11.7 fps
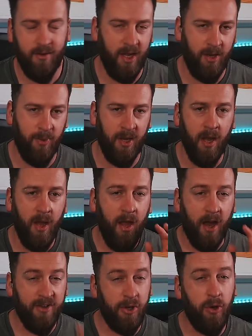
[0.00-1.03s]
Anyway,
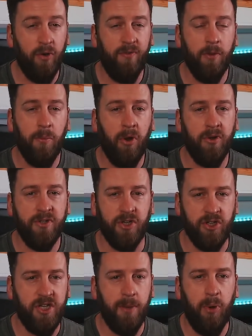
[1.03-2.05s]
I don't know if the models are
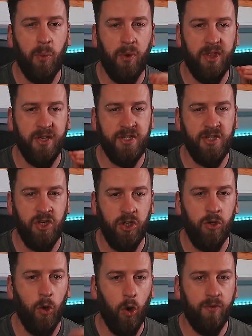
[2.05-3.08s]
shipping with this
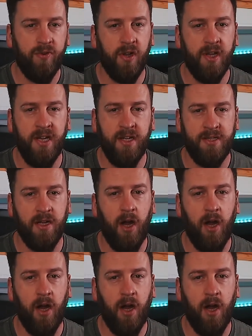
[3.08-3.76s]
new overlays.